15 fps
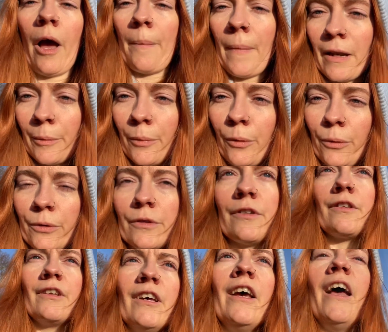
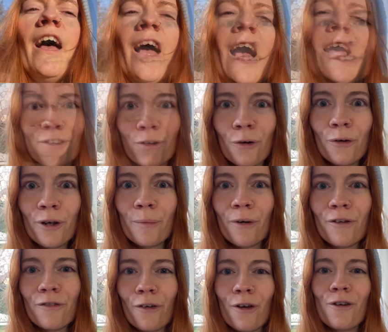menopause. And sorry,
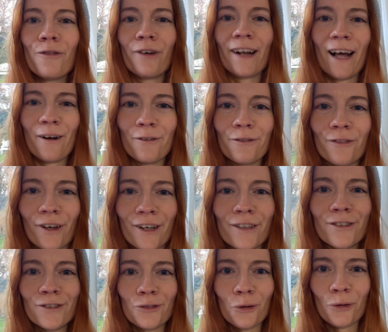my phone ran out
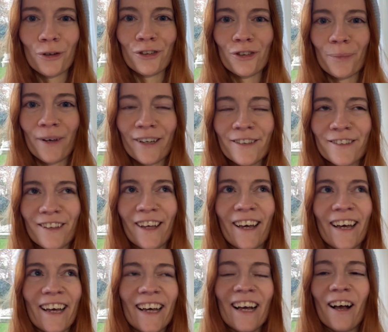of storage space
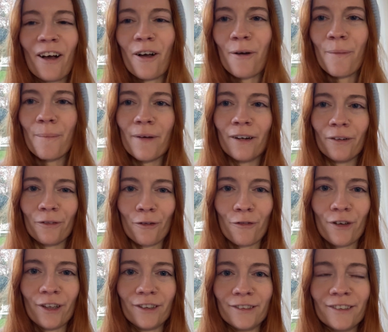there, middle of the
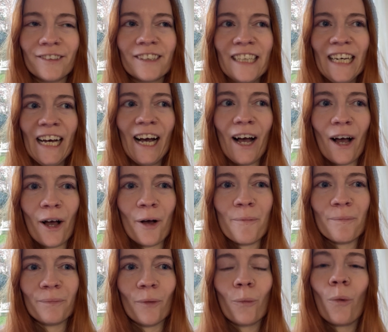field.
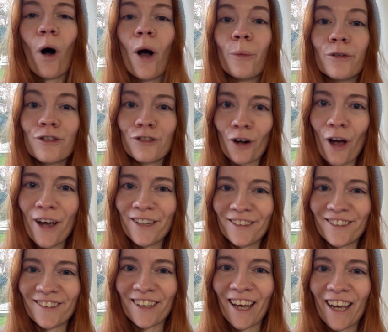What I was trying
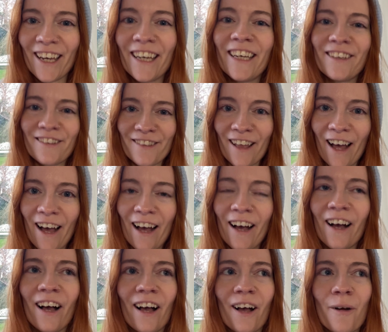to say is
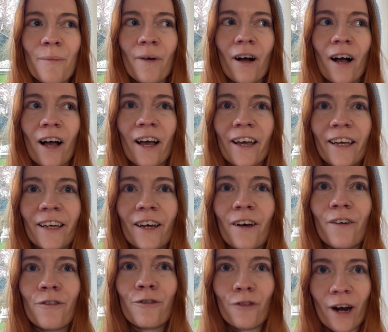that
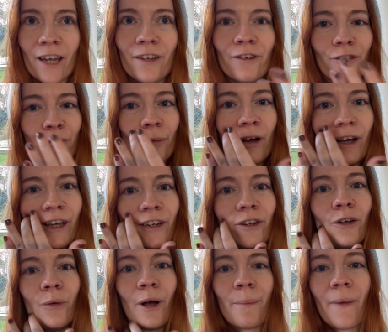a friend of mine
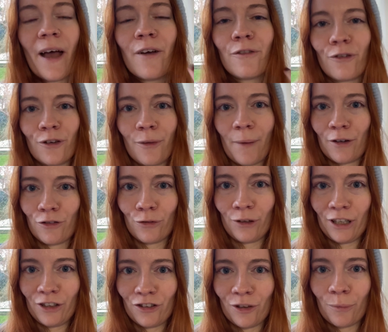who I met through the Menstrual
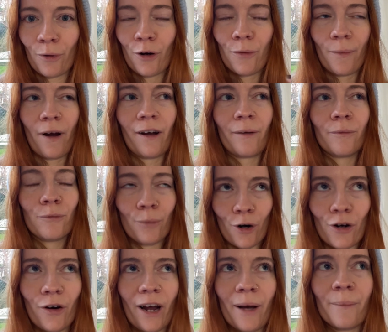Leadership
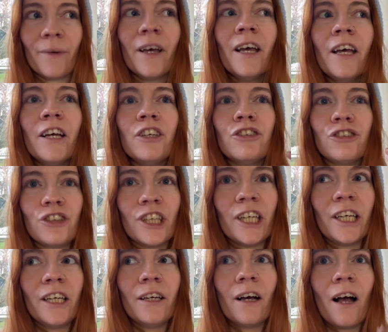program,
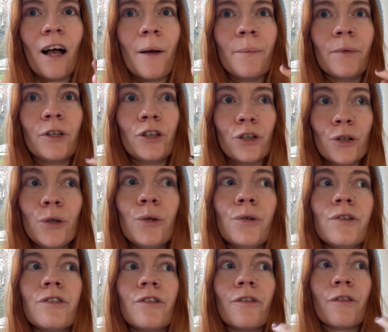she
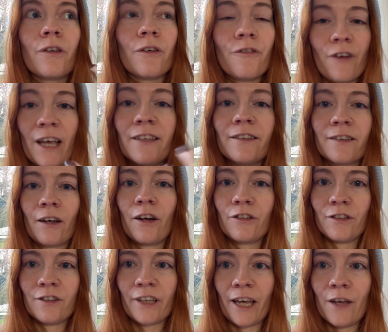used the phases that I
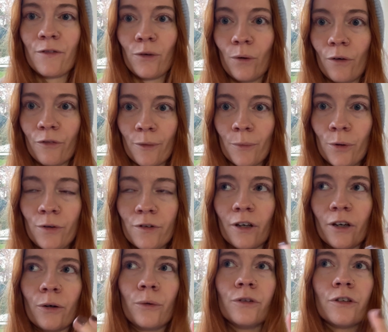just gave you of the moon
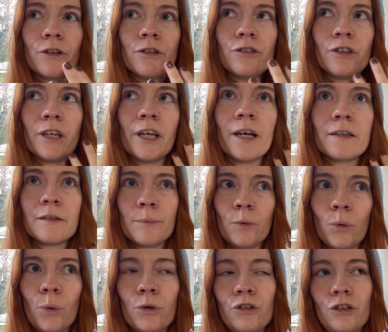cycle. So she
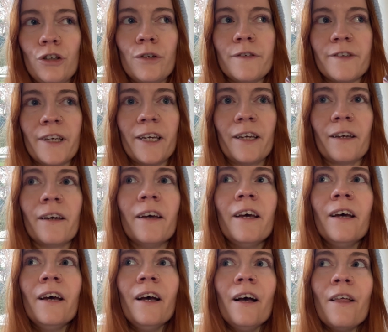explored using
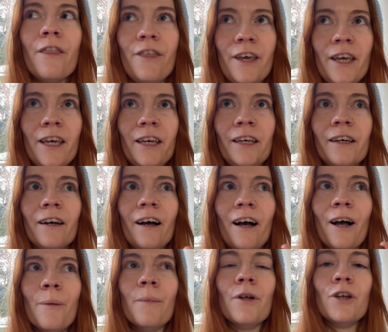the
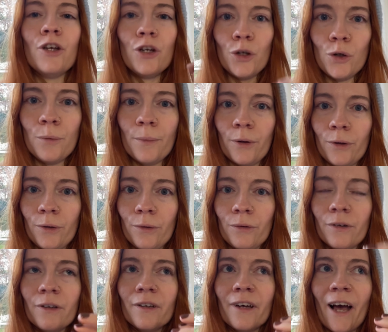new
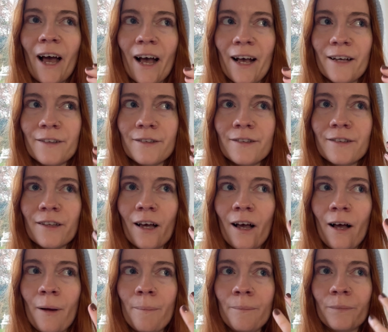moon as
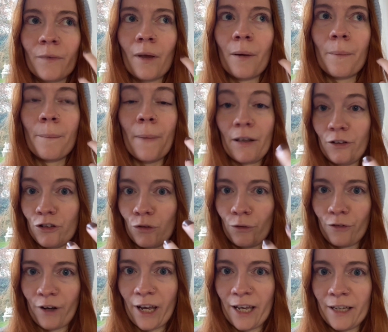menstrual
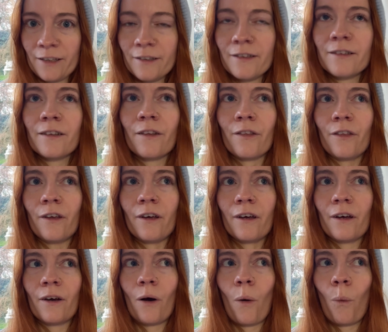phase,
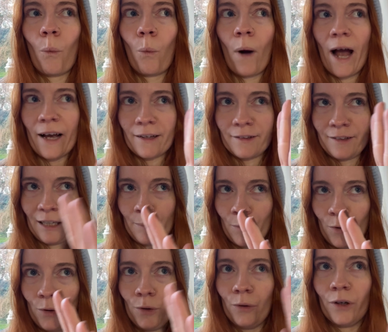the waxing
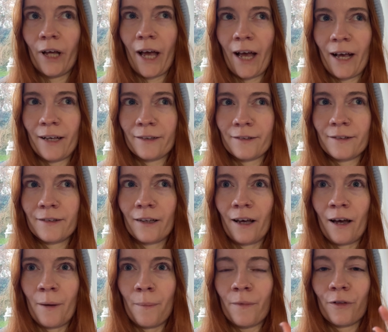moon as
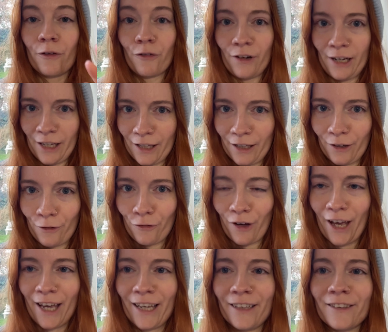the follicular
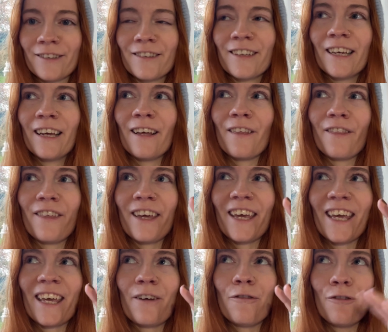phase,
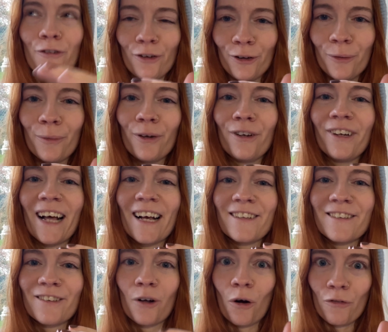the full moon
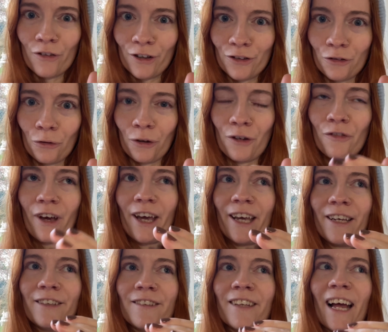as the ovulatory
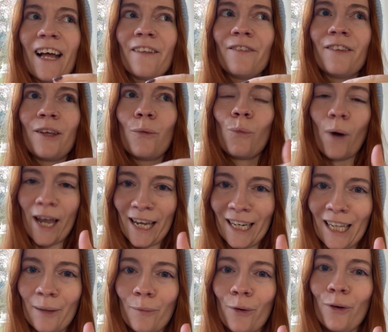phase, and the
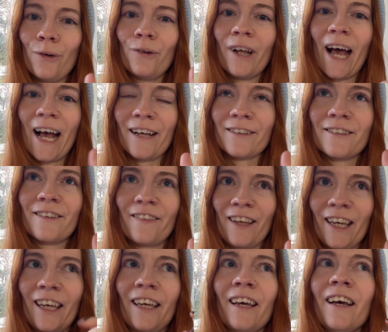waning moon as
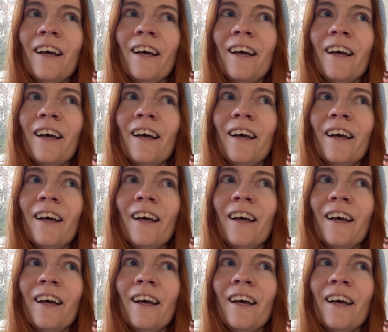the